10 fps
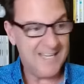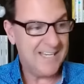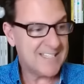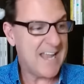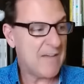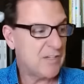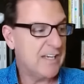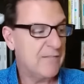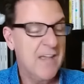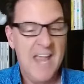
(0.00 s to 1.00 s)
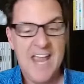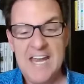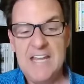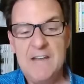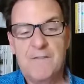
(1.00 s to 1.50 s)
And he doesn't have to give
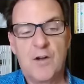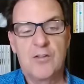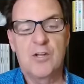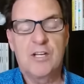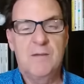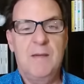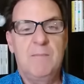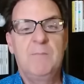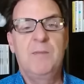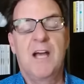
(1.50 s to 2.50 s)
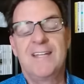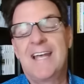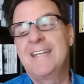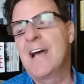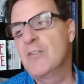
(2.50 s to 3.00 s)
any further commitment
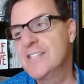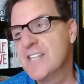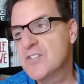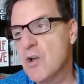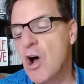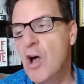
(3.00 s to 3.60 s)
beyond that. Now, is this